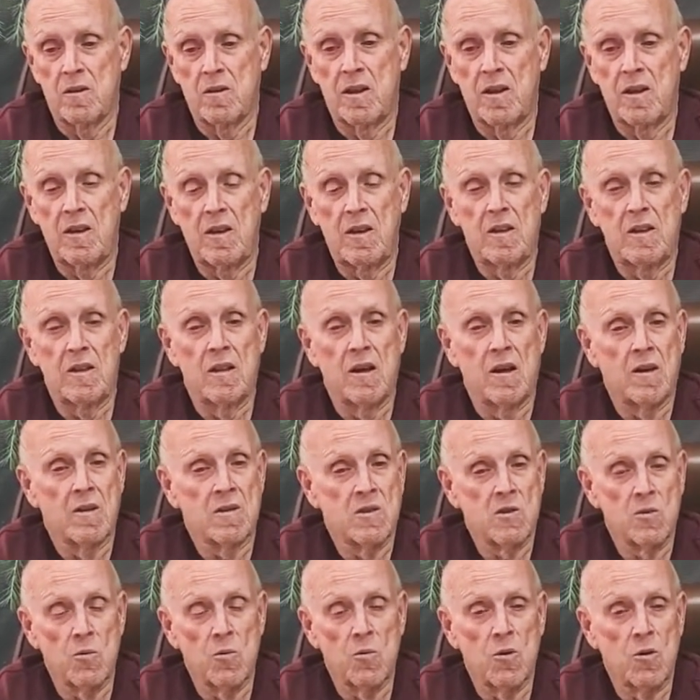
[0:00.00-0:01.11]
they need lots
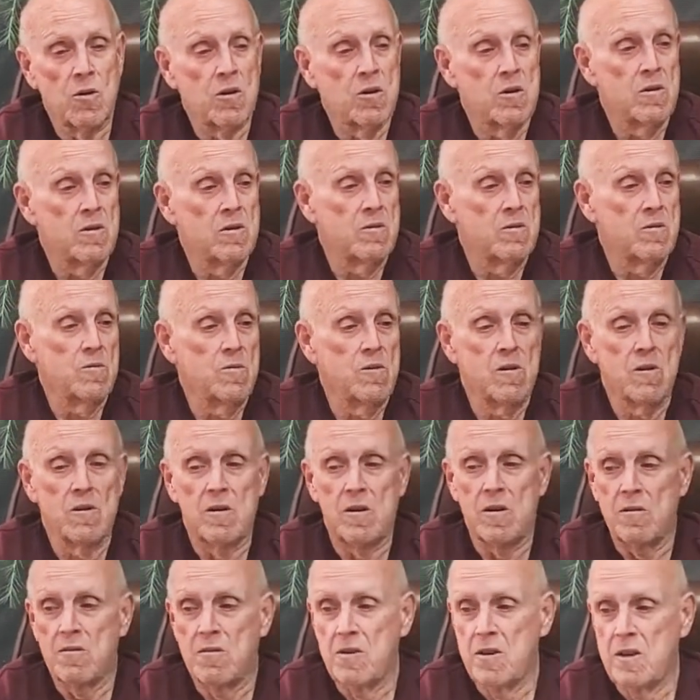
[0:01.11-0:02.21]
of water
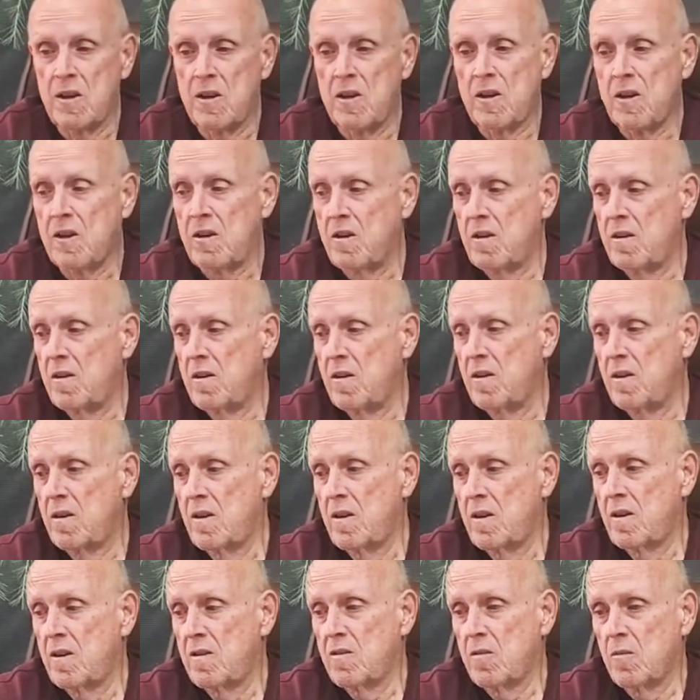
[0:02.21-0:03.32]
every day,
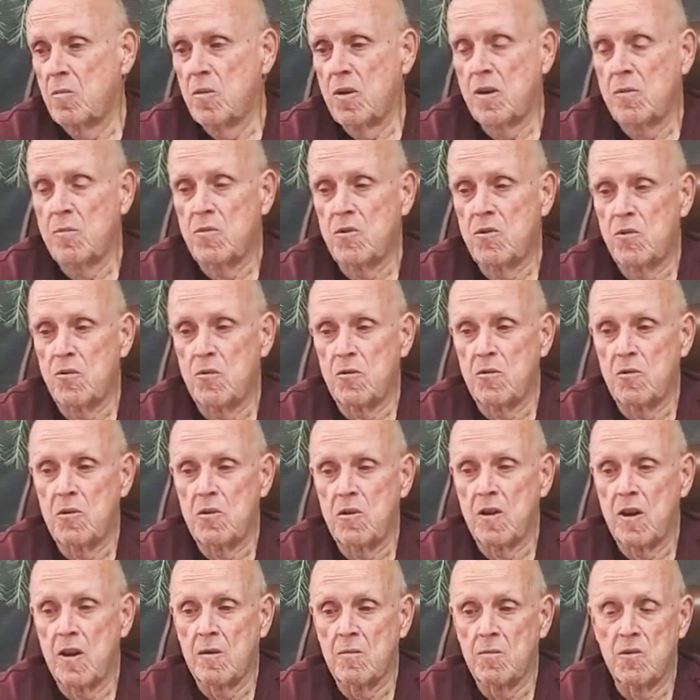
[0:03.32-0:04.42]
sometimes 2 or 3
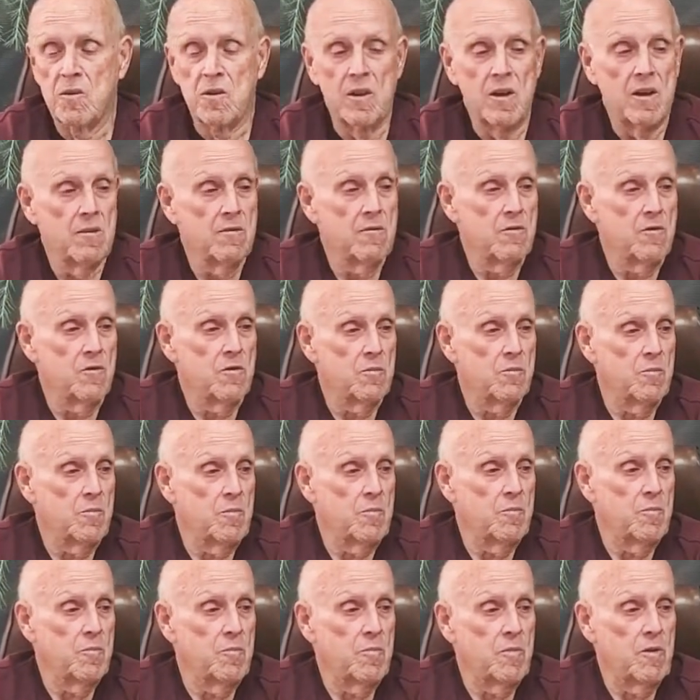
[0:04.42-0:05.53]
times a day if
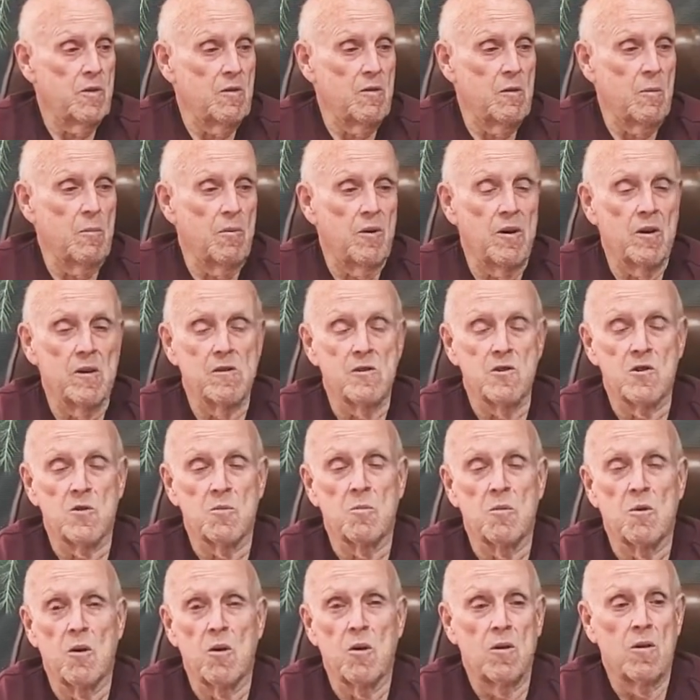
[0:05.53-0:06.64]
the pot is
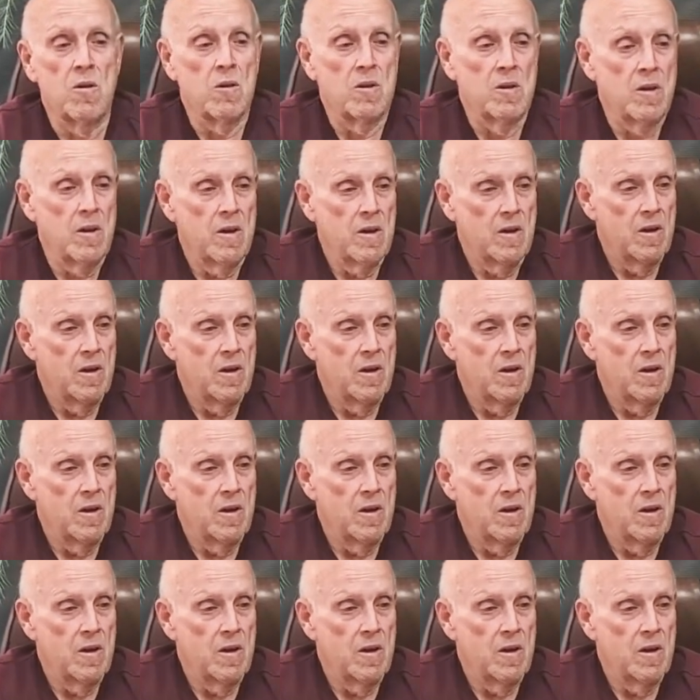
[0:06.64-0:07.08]
small.